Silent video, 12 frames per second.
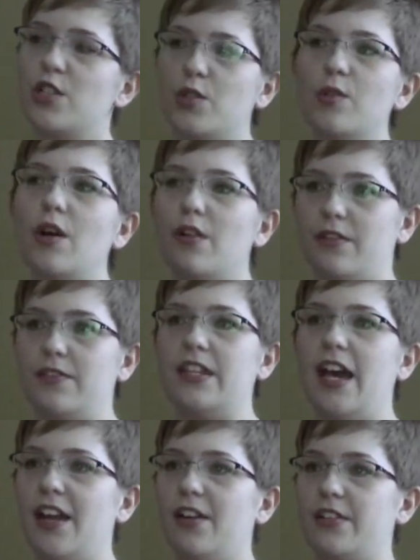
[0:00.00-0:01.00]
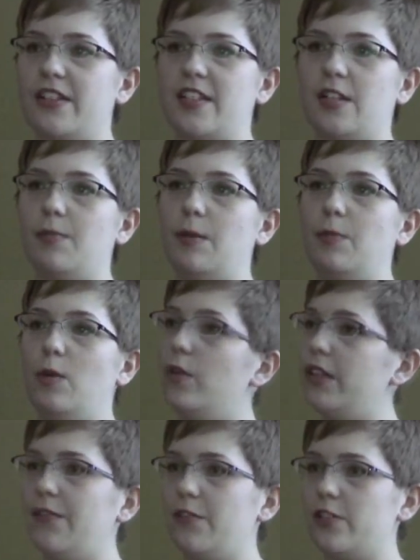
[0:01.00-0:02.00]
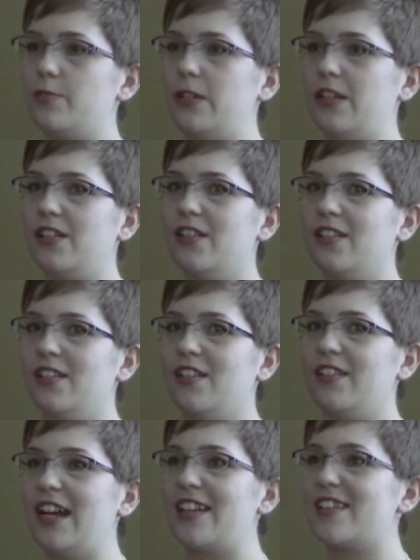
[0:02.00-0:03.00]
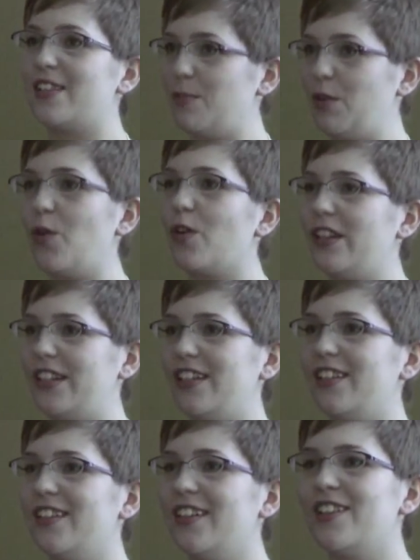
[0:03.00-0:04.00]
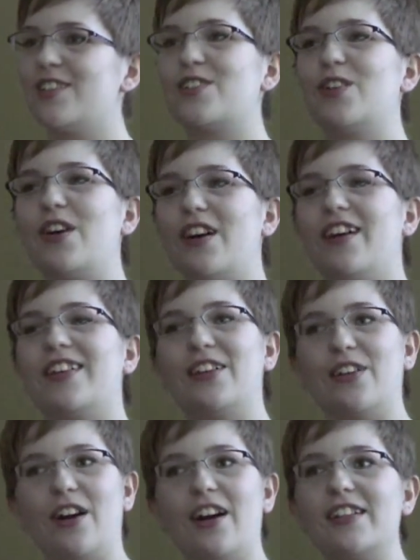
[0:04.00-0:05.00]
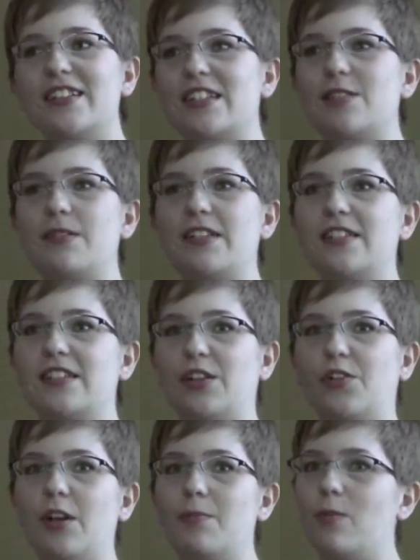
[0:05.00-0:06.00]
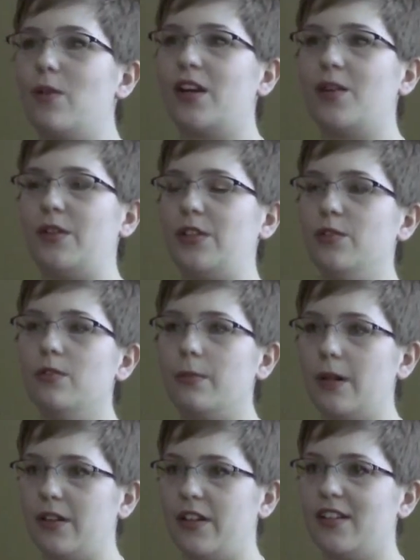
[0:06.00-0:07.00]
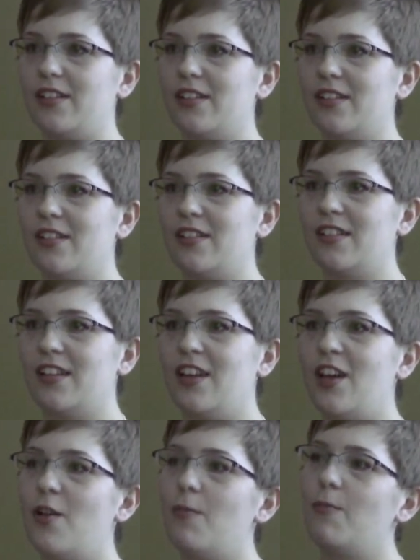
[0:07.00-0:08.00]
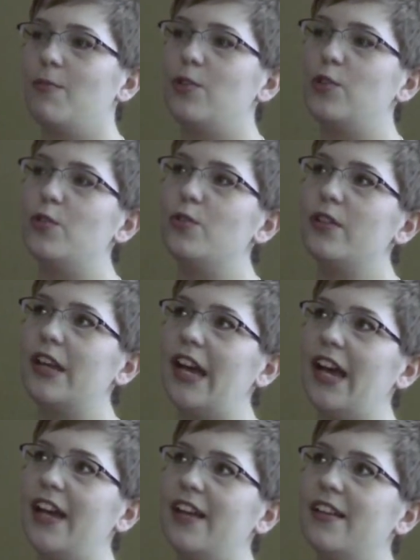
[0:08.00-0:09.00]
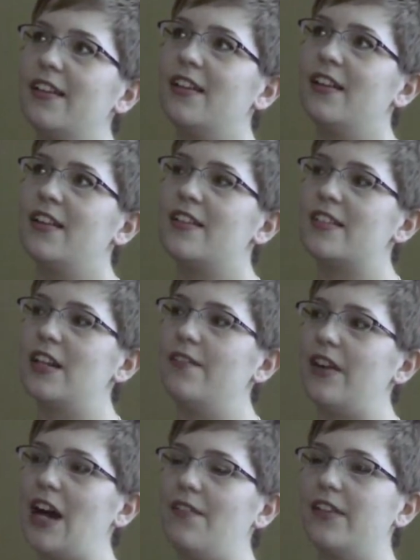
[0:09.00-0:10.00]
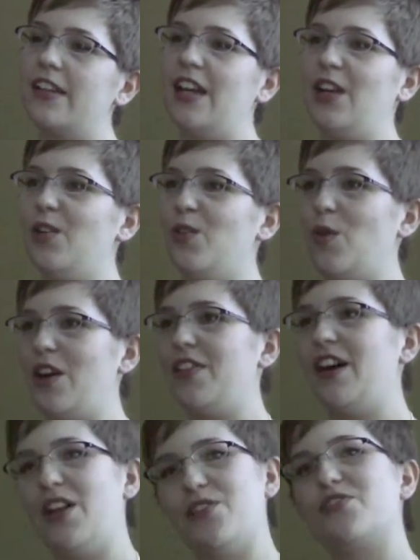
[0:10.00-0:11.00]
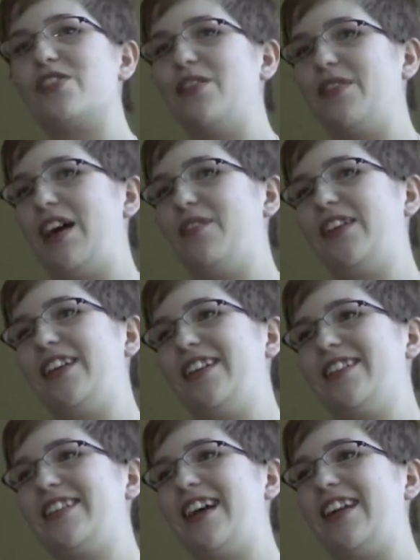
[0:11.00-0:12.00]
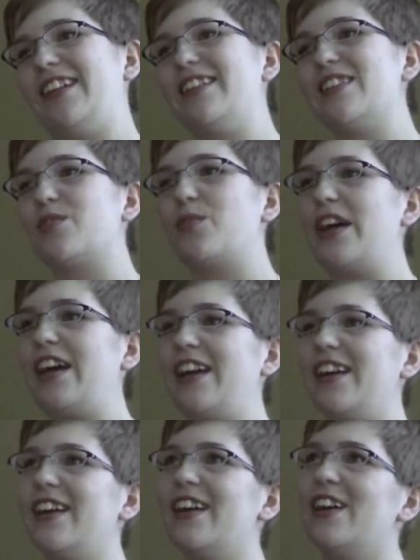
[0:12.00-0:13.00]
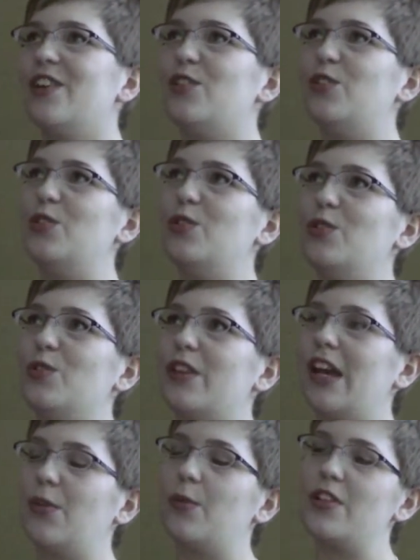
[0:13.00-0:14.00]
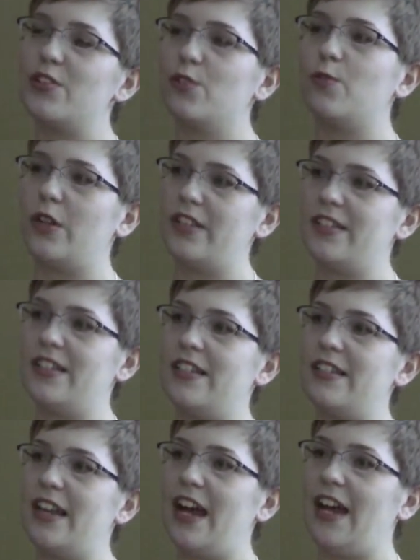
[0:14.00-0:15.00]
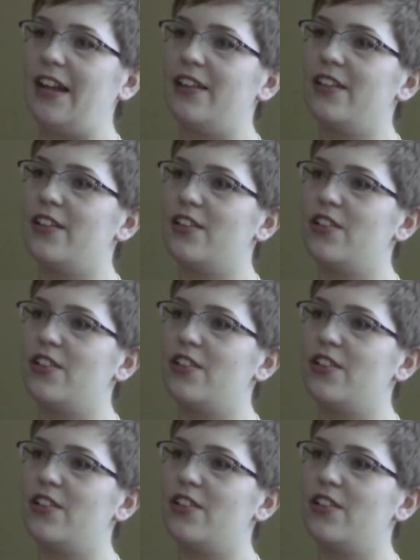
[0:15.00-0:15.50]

two out of 10 autistic people will never speak. That's the minority. So, you know, Autism Speaks isn't great, but what can we do about it? You can self-advocate with other self-advocates, and in this way, you can raise your voices and